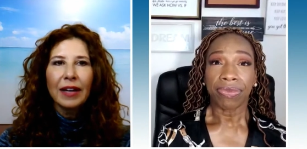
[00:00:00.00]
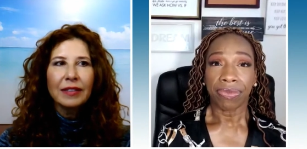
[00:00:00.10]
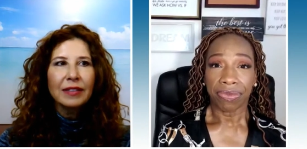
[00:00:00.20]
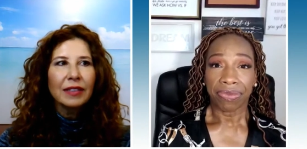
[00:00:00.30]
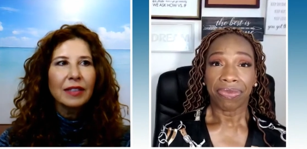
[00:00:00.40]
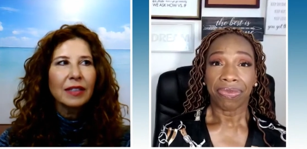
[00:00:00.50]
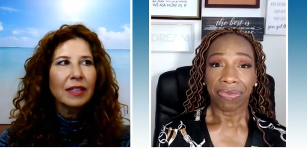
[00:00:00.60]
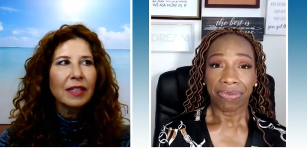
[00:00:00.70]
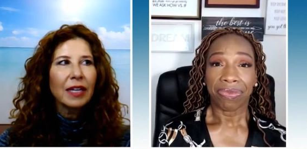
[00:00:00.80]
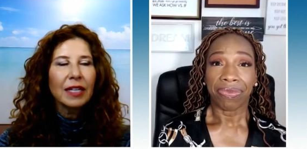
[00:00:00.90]

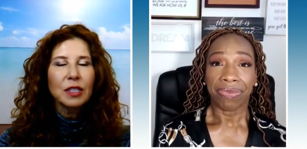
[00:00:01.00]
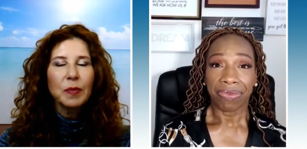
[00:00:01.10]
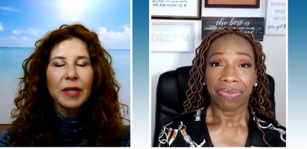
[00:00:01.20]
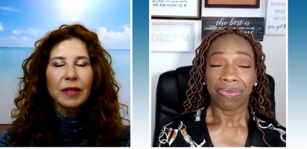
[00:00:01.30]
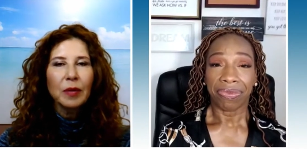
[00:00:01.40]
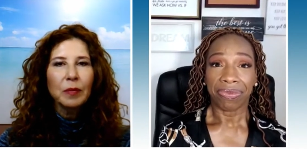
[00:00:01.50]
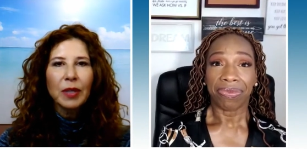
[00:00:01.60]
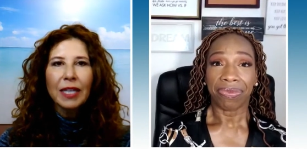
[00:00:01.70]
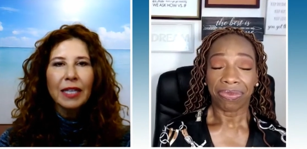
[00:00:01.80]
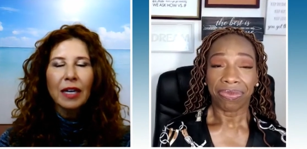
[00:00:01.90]
Speaker 1: and it's been
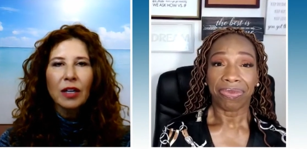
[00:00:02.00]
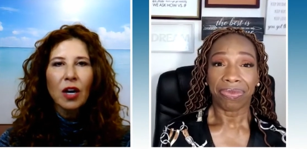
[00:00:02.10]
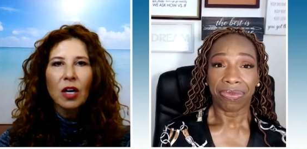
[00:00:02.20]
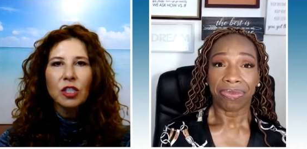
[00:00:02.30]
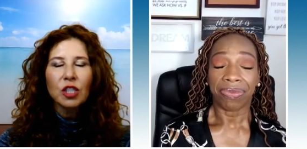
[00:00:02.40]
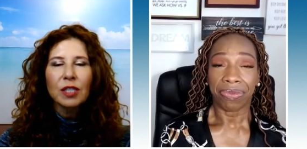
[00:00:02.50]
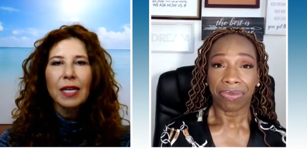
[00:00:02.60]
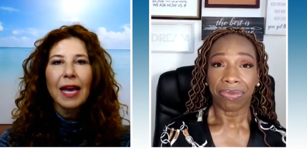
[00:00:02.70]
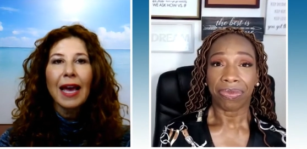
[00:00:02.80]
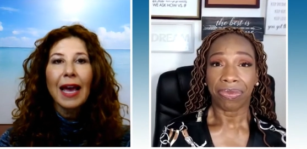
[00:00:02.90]
completely
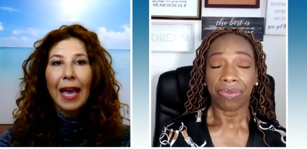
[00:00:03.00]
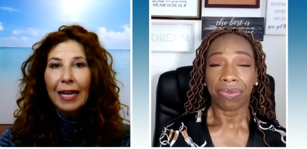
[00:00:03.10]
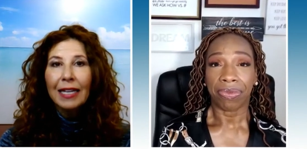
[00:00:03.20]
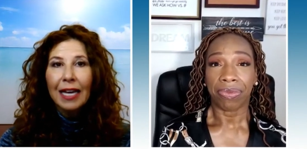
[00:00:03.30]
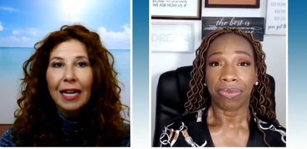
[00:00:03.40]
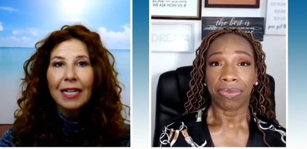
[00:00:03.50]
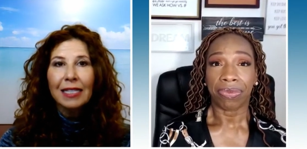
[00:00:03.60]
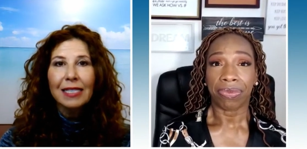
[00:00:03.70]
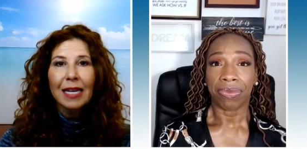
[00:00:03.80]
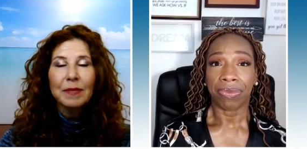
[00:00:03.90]
unconscious. And yet at
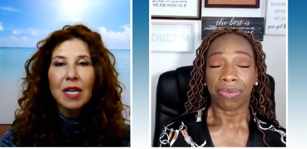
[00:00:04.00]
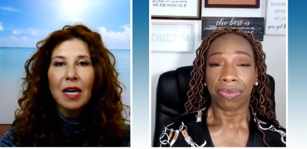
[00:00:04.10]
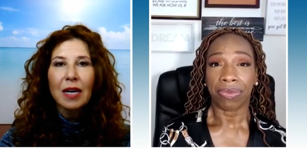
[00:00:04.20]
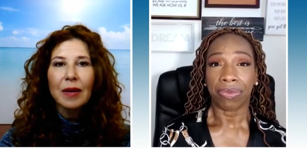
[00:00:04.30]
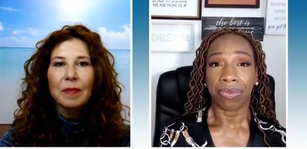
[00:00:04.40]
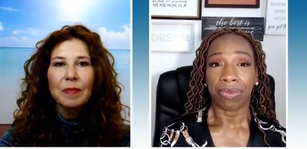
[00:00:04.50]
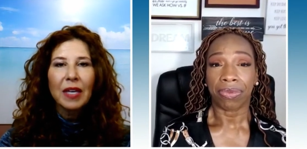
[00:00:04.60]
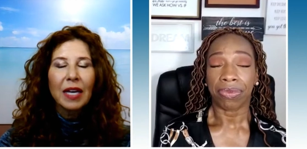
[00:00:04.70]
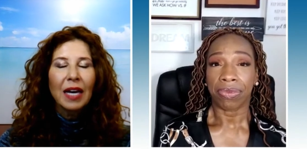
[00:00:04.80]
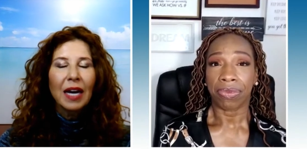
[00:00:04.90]
the same
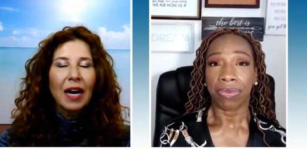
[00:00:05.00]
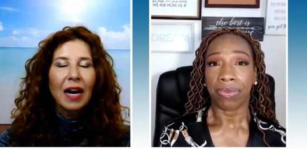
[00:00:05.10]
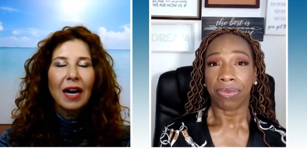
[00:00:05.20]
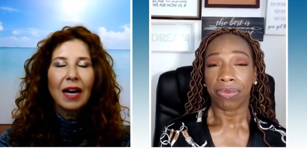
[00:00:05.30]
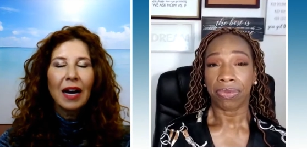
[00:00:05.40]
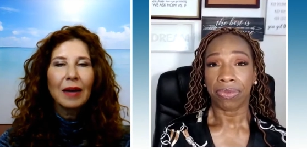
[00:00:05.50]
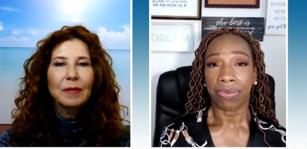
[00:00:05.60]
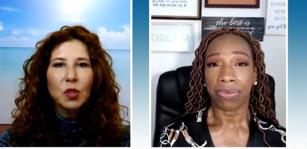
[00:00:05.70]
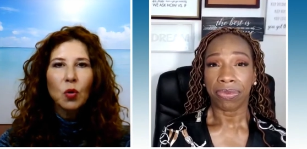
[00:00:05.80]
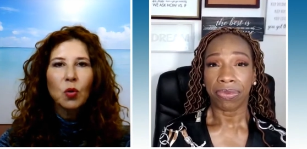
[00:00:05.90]
time,
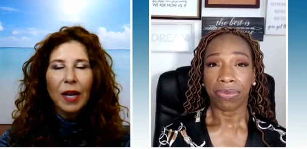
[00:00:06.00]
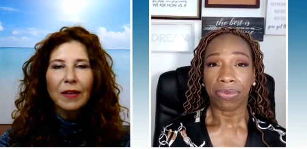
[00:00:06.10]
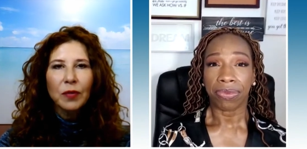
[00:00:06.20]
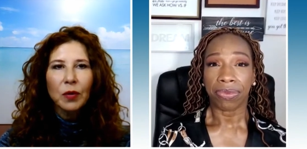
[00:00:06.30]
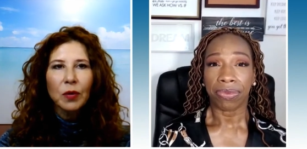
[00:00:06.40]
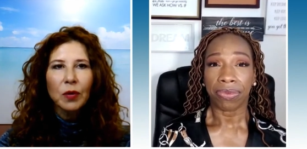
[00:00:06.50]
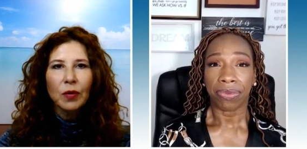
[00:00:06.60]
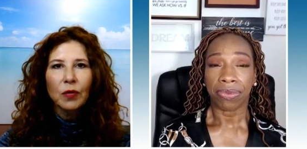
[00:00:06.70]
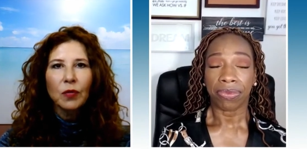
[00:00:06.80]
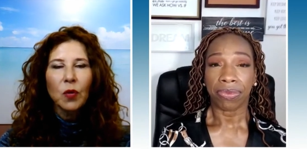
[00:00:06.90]
I'm so
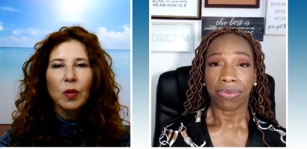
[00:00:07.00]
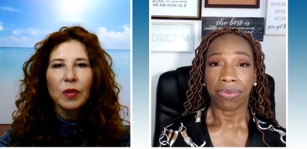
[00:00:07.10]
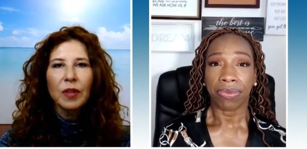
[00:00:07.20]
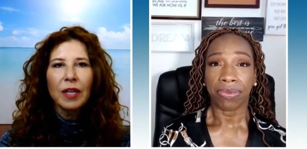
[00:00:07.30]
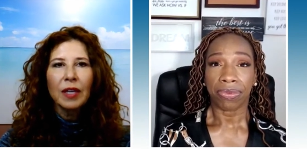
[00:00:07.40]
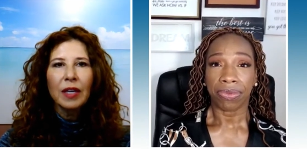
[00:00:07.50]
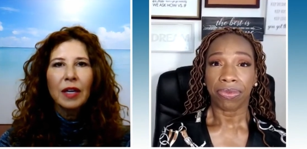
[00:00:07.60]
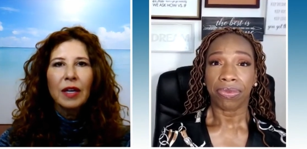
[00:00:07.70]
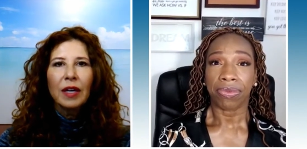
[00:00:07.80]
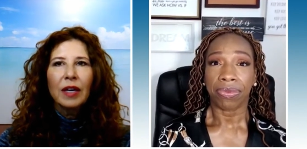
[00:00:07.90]
grateful for the
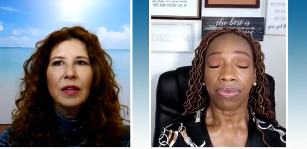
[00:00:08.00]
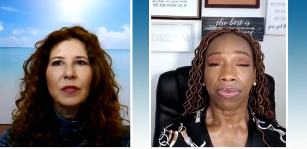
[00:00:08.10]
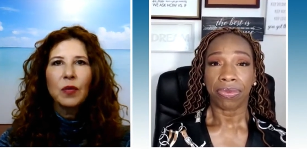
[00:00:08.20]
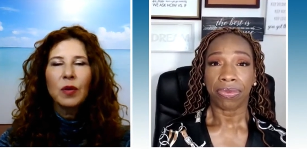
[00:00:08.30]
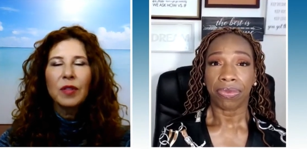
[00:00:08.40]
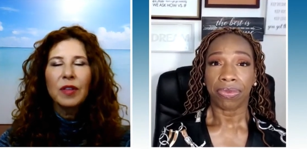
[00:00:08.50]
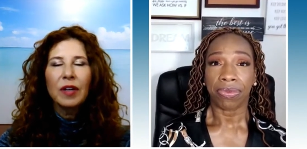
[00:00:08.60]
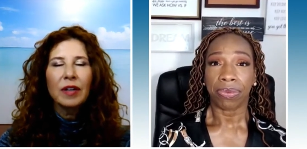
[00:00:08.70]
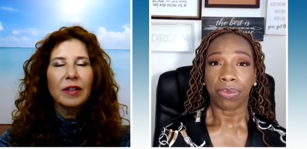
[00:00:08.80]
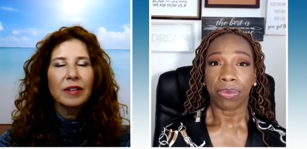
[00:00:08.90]
for
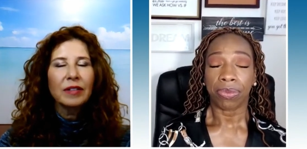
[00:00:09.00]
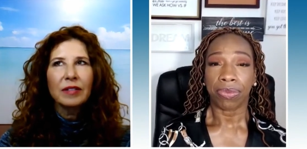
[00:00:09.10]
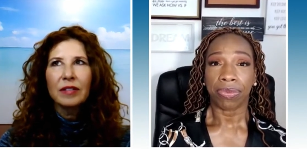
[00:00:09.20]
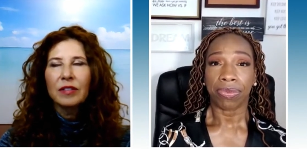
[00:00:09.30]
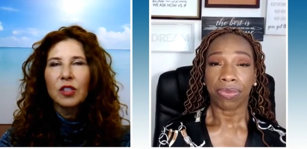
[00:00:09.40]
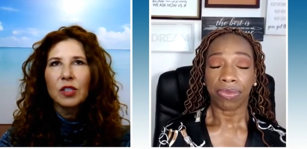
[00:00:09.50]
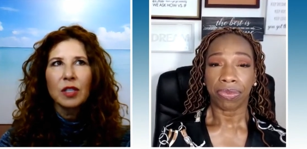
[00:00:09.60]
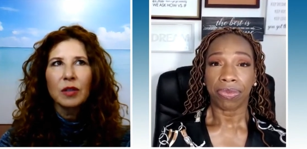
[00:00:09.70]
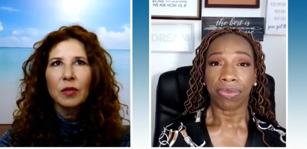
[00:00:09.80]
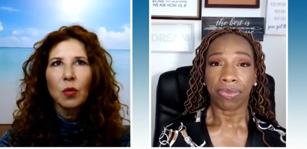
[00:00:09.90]
the
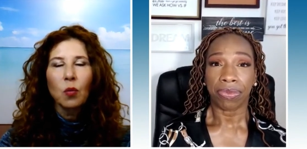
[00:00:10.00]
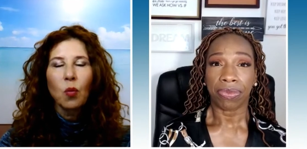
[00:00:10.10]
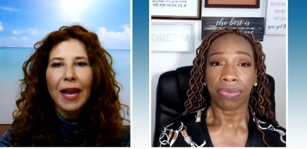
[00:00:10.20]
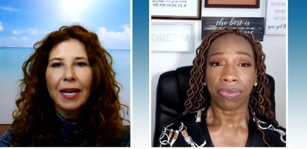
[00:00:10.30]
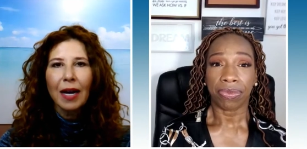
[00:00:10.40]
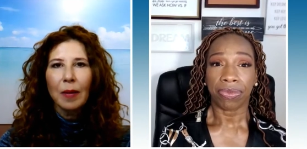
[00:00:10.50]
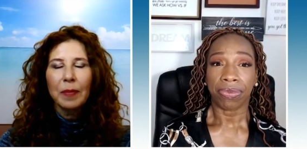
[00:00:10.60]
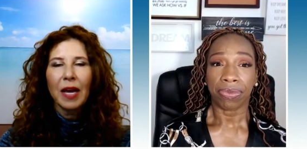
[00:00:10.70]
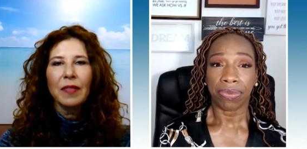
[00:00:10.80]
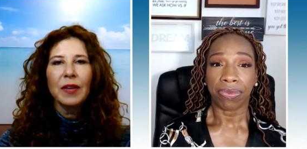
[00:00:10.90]
just the the wake
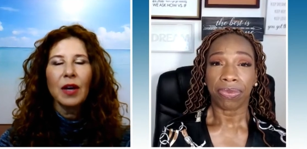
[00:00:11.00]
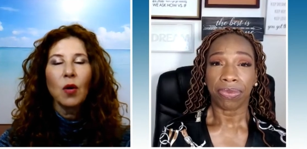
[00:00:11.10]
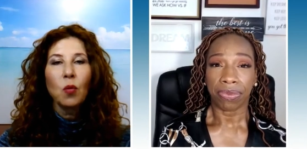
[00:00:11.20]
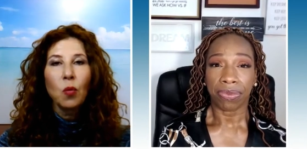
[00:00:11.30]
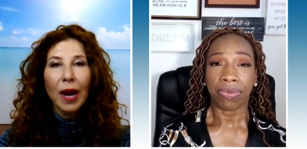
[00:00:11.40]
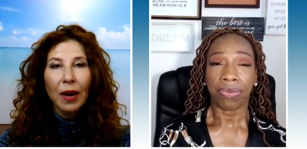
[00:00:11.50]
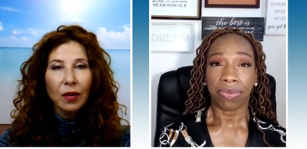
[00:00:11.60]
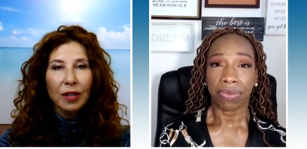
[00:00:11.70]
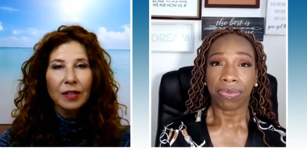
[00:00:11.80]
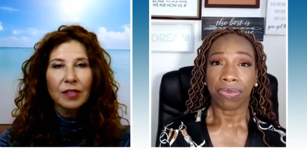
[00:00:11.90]
up and the
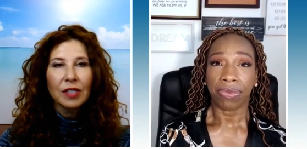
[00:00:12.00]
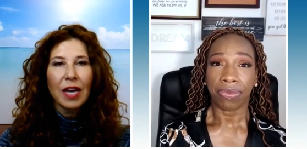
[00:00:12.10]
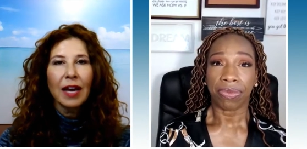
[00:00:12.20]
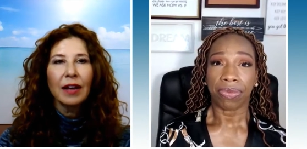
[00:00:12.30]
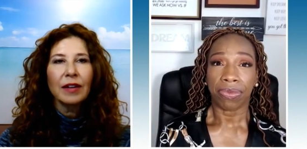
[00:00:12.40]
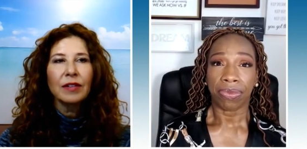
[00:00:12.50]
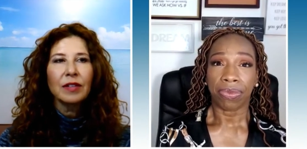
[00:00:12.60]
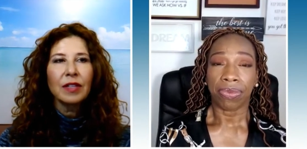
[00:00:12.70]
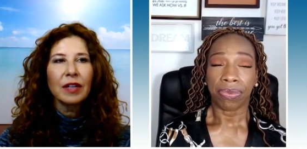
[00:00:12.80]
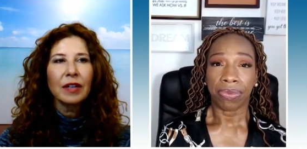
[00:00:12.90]
awareness and
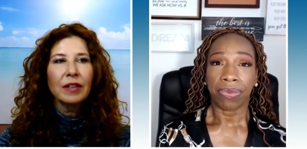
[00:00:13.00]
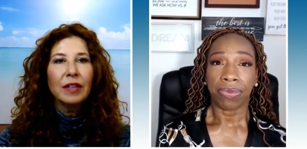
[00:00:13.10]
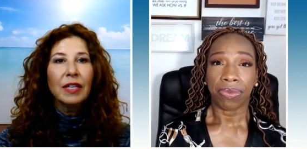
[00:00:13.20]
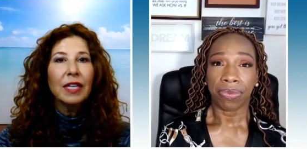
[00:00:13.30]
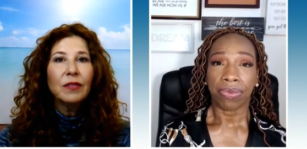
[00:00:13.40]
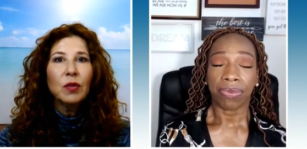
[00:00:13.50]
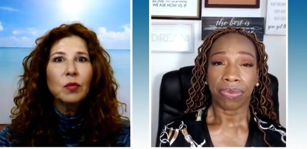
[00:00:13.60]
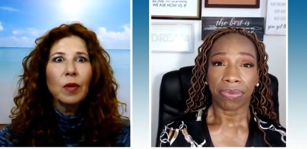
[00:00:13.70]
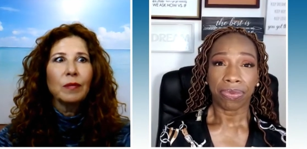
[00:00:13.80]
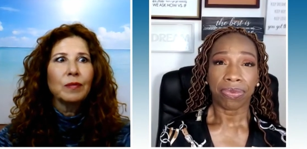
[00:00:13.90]
the
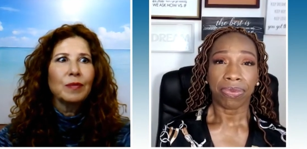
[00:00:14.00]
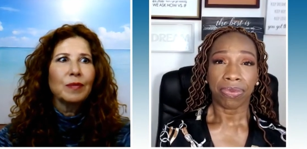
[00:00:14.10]
even